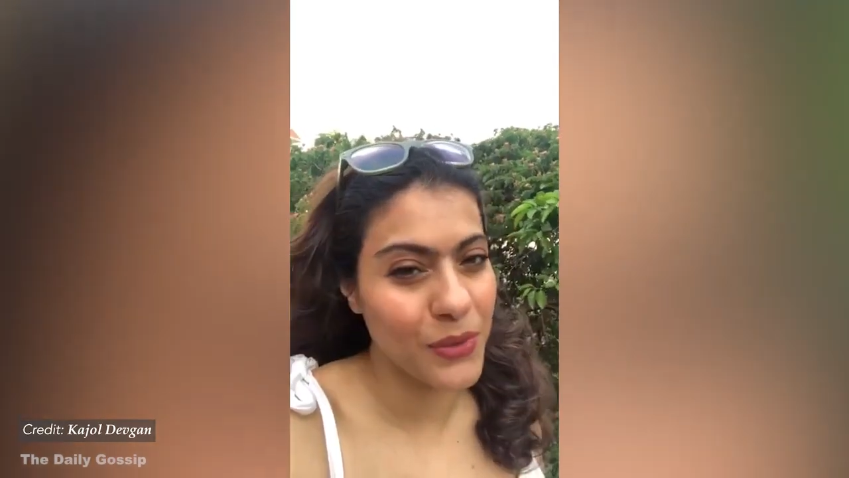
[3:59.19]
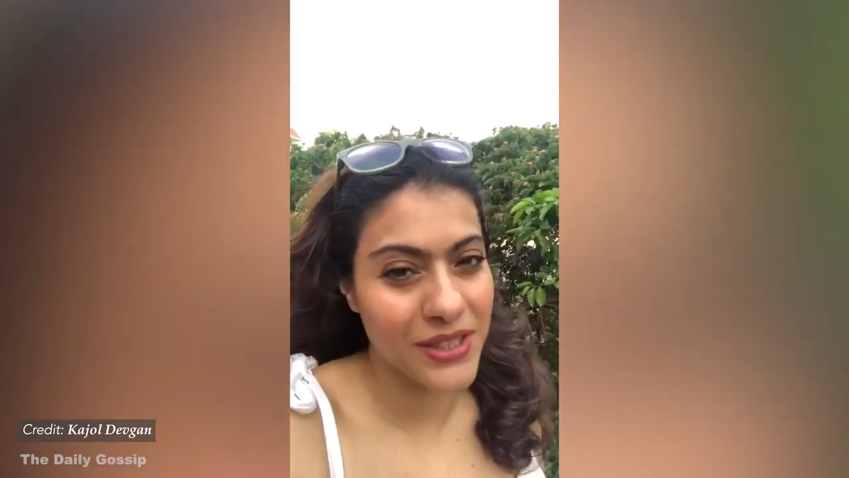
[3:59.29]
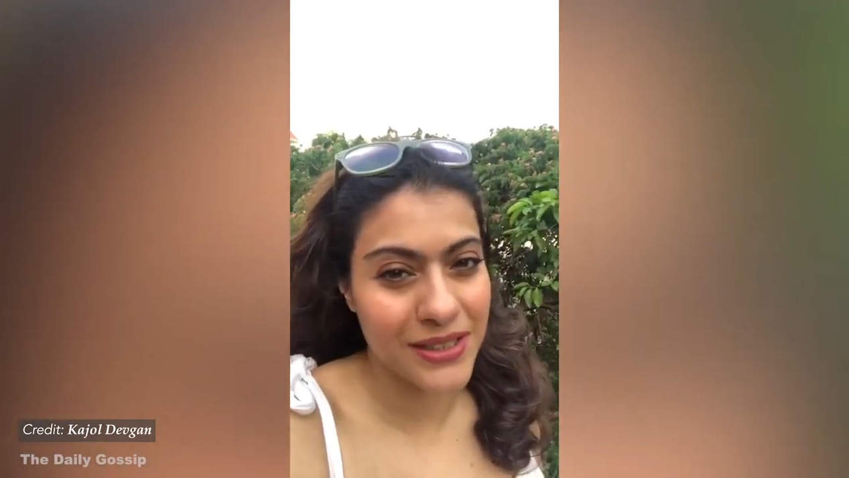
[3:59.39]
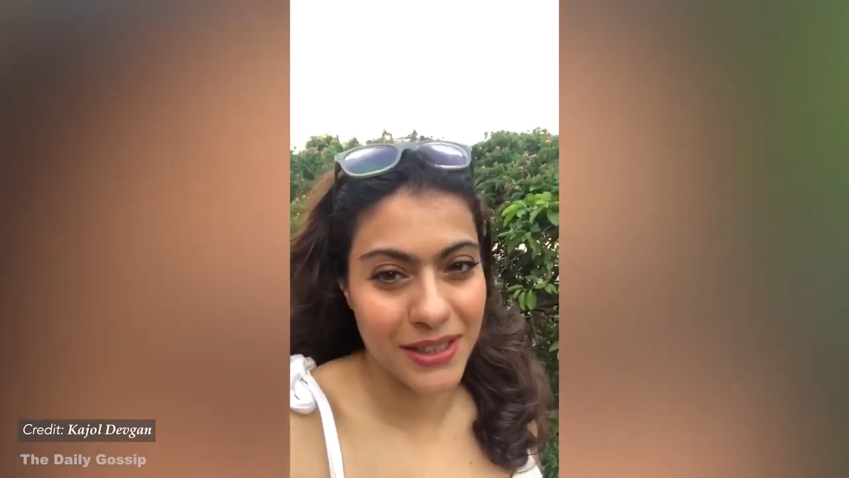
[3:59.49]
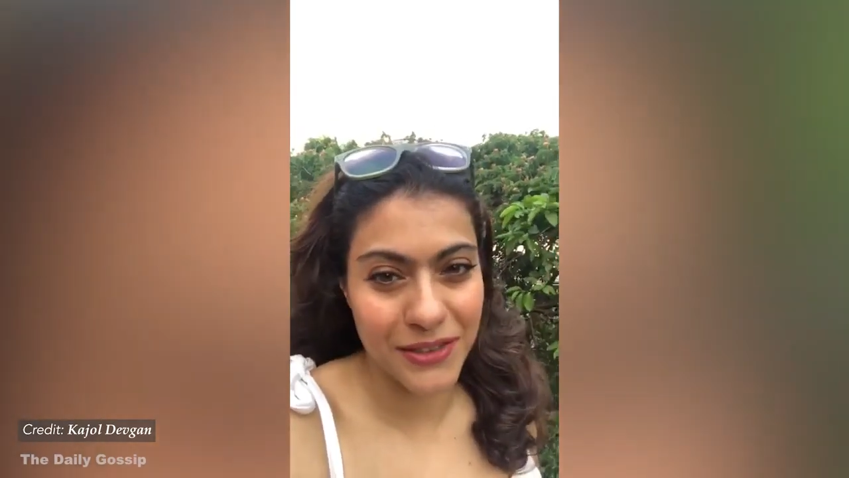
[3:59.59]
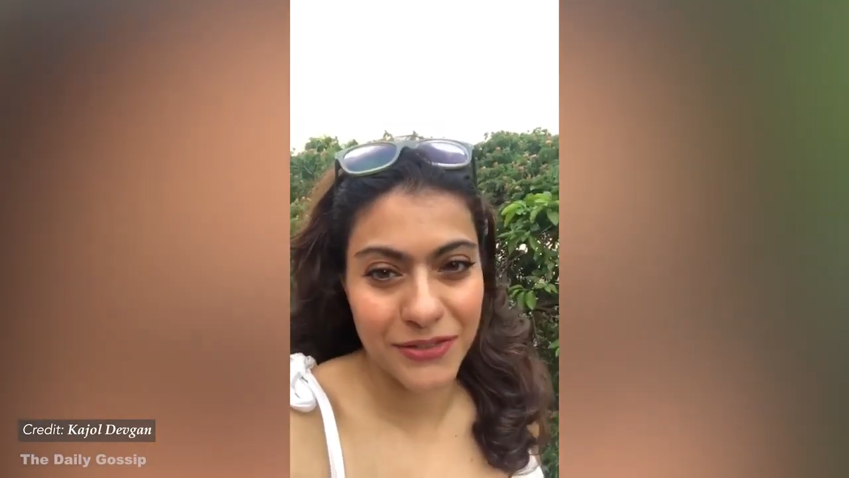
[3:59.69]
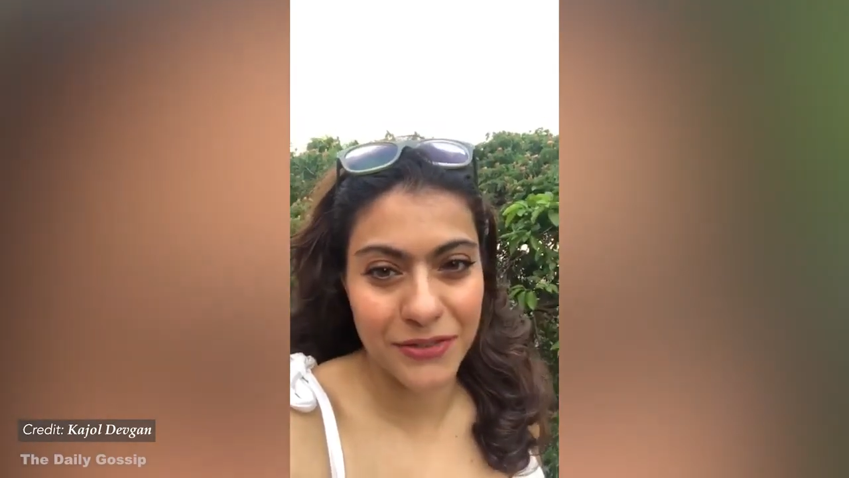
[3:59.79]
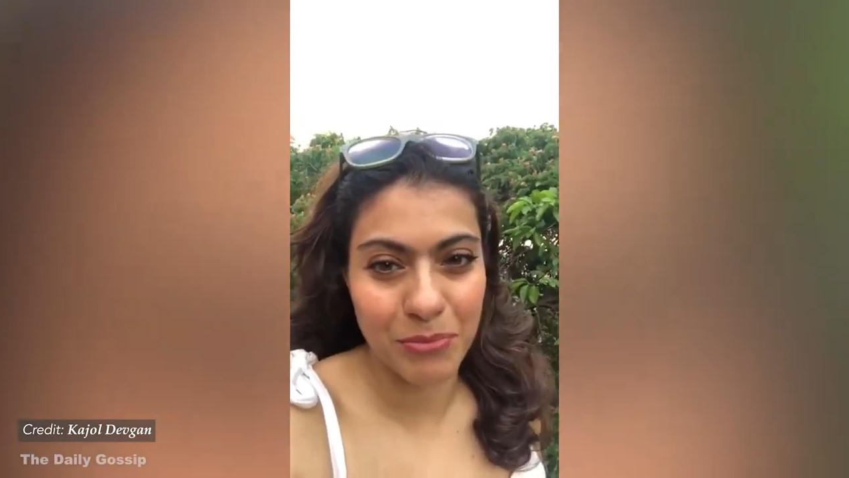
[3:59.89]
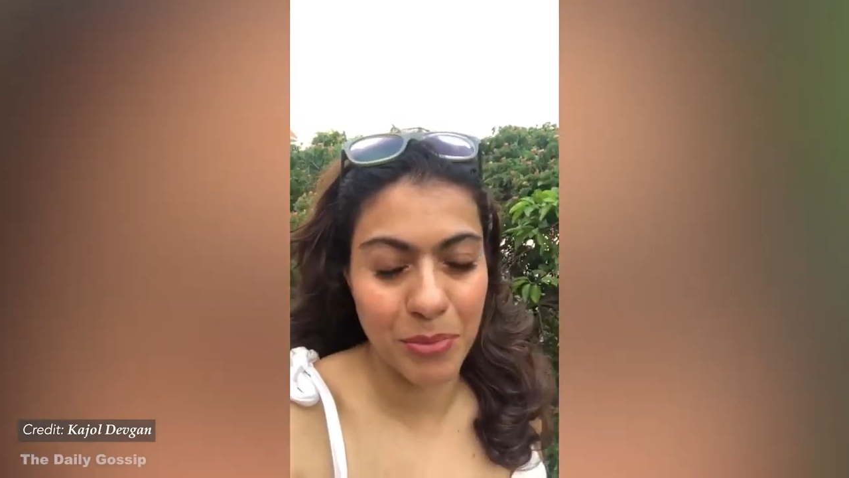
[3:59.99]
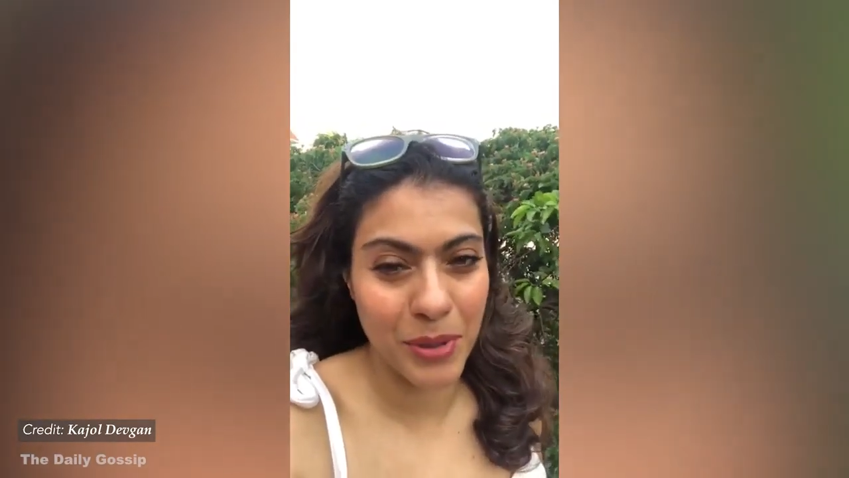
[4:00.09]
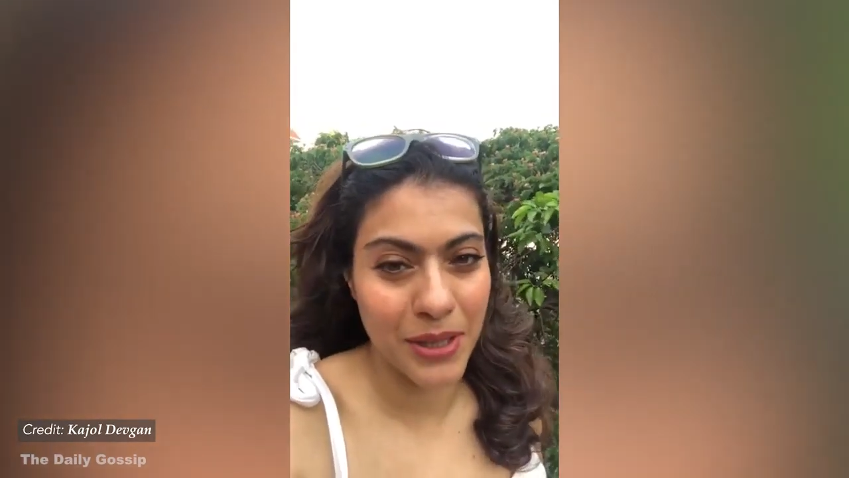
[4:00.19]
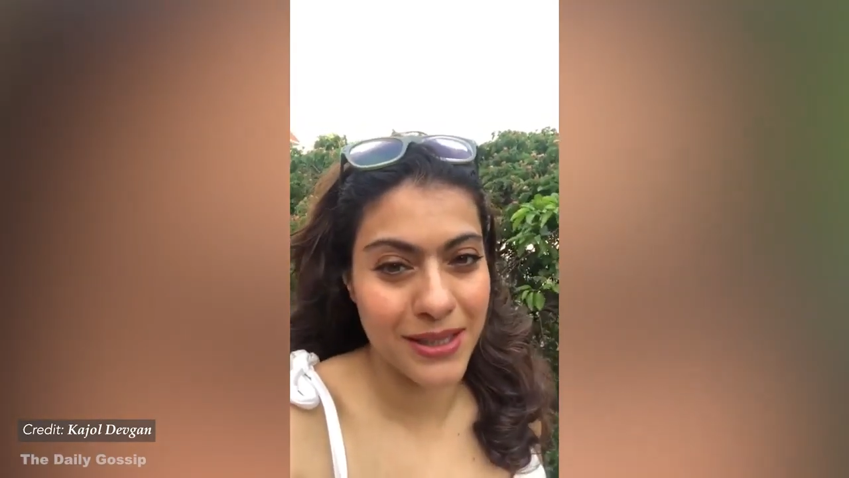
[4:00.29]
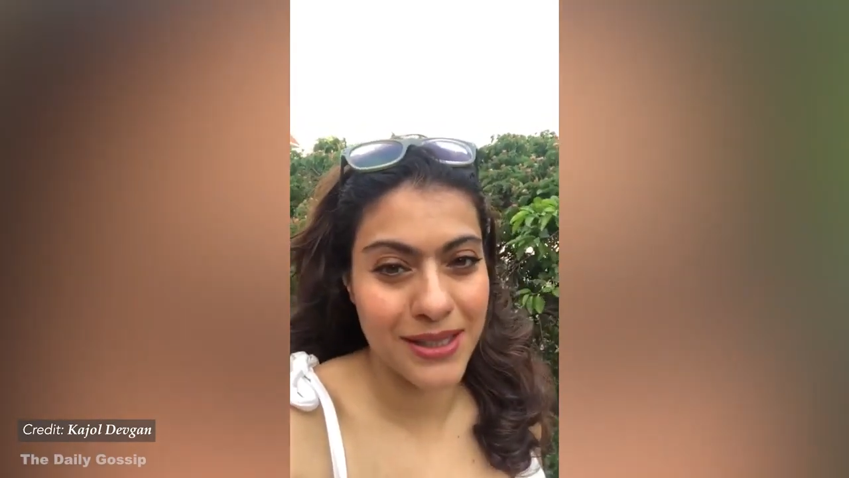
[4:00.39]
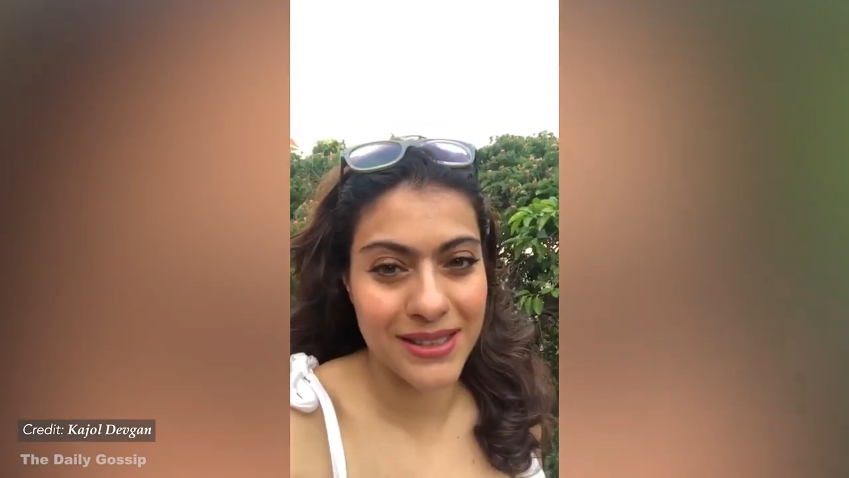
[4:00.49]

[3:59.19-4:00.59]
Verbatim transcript: it's tough, but,